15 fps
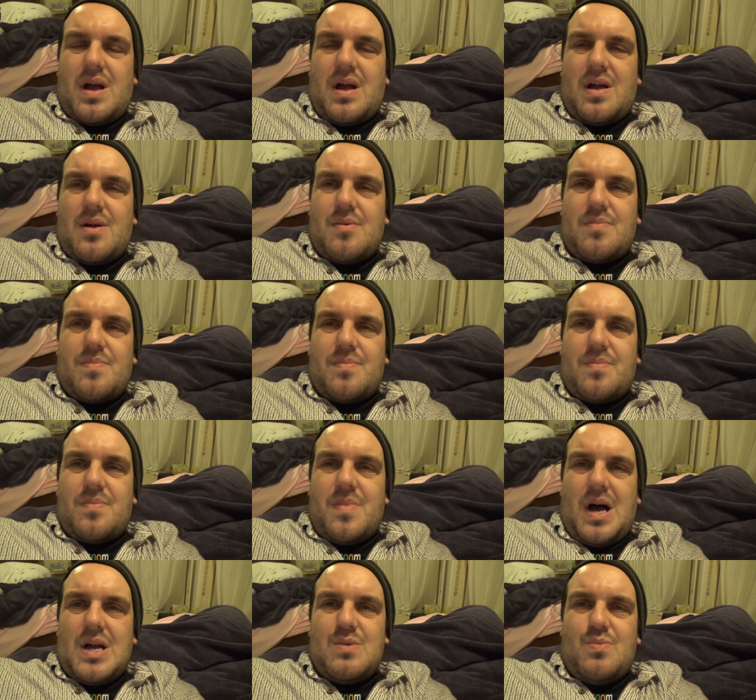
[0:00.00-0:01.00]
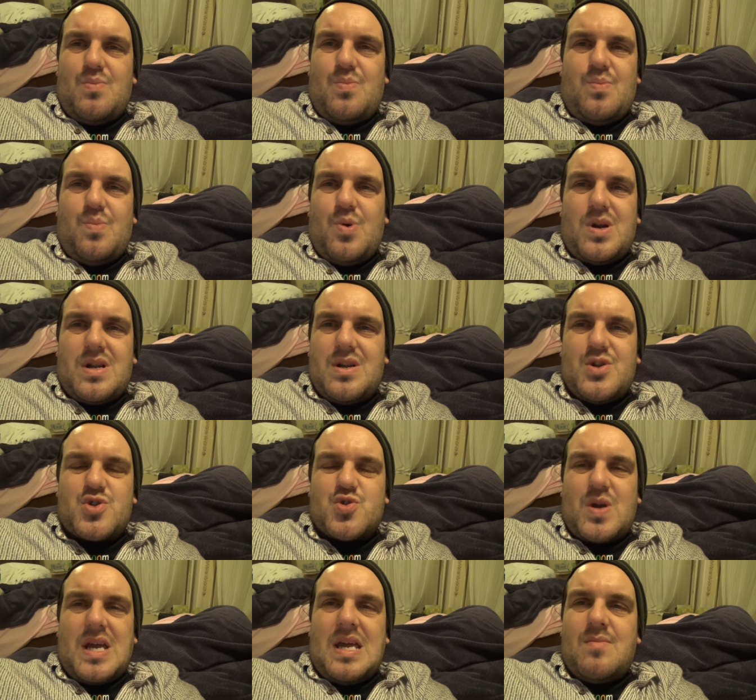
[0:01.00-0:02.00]
Um, I wouldn't
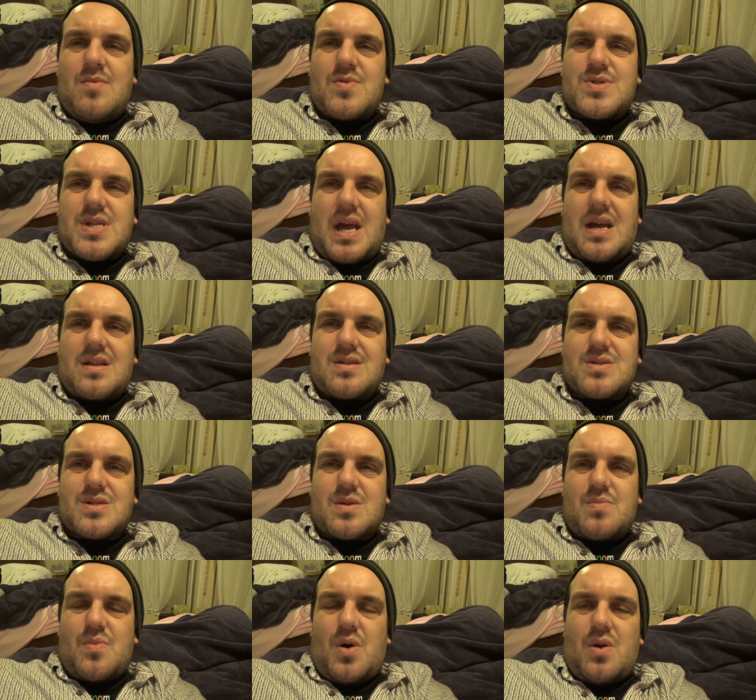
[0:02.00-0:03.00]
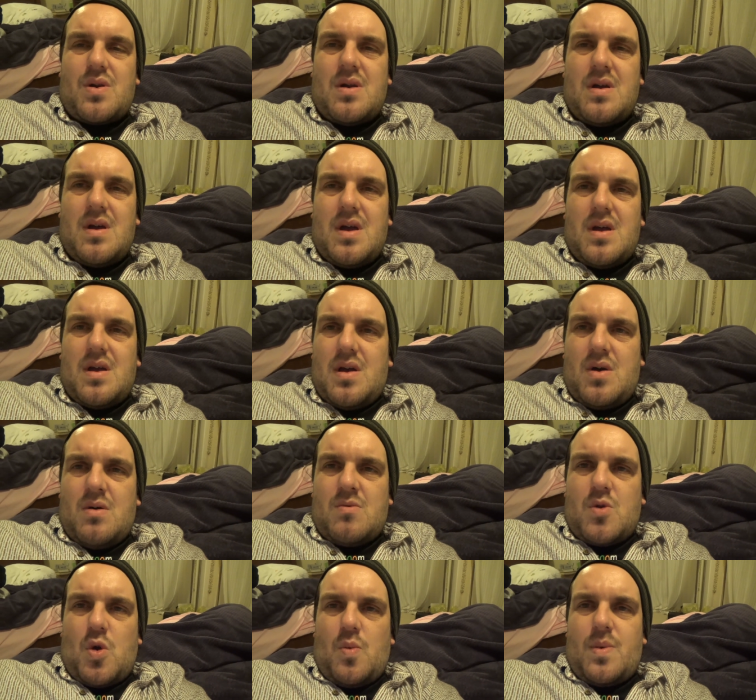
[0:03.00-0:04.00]
dream of saying to someone,
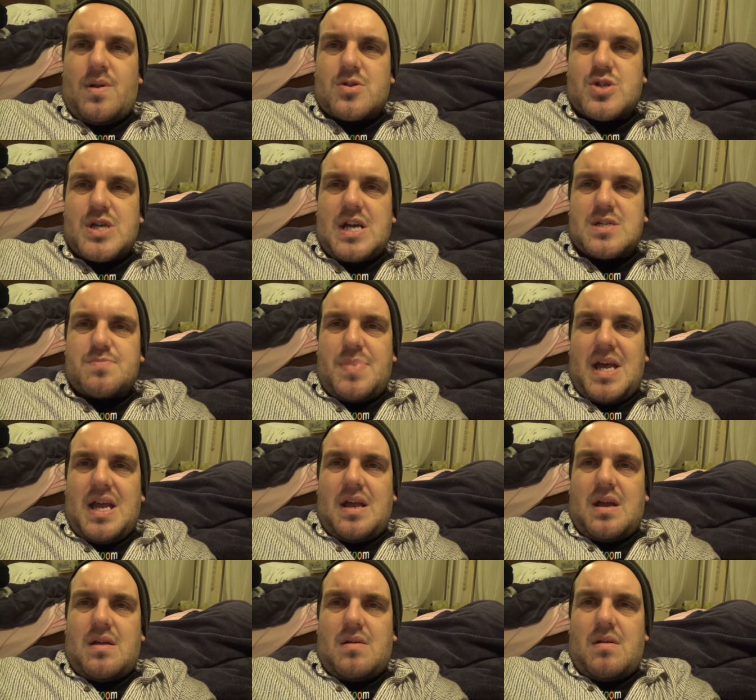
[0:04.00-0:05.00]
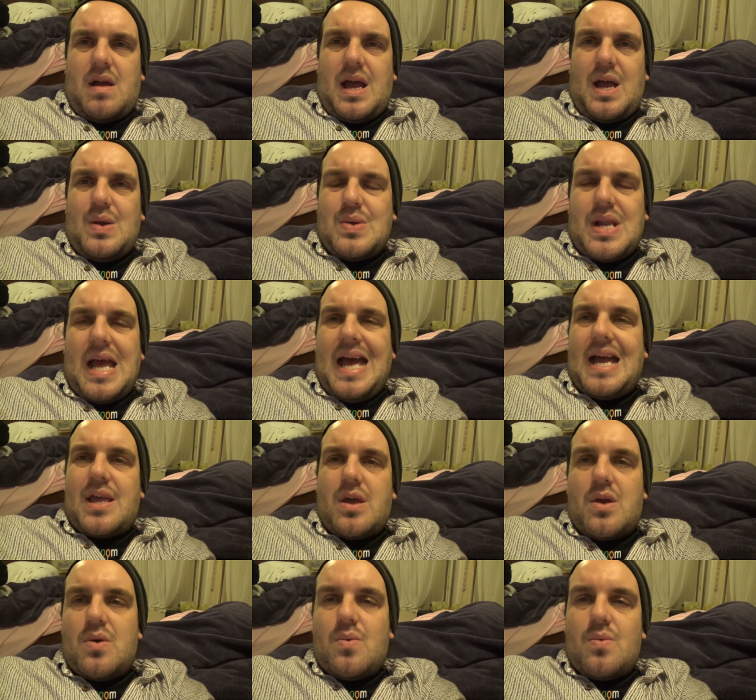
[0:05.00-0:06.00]
oh, your wheelchair's pink, how dare
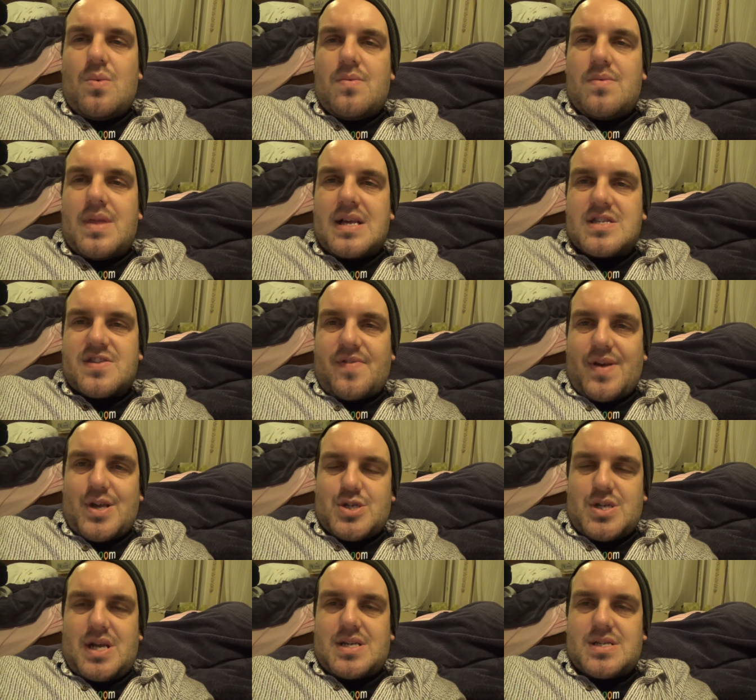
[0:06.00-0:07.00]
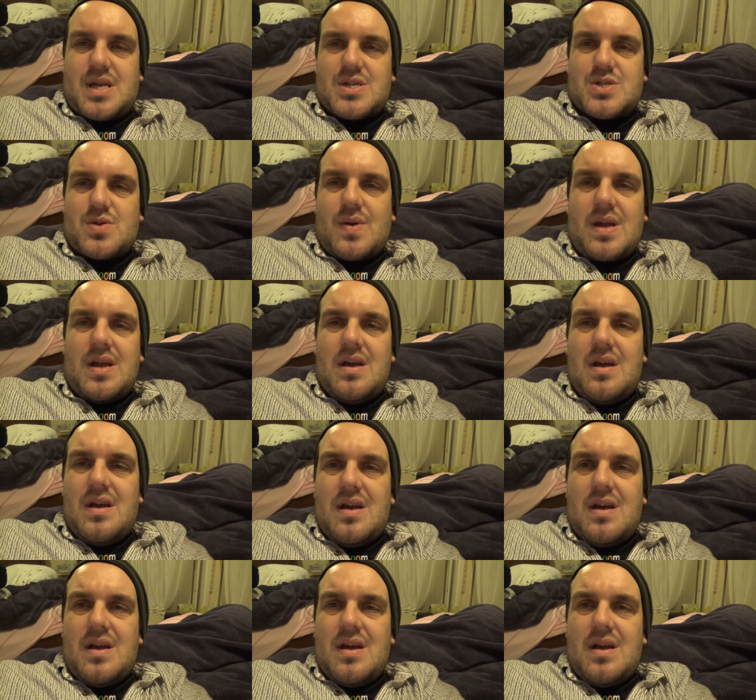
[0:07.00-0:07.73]
you, that's a fashion accessory.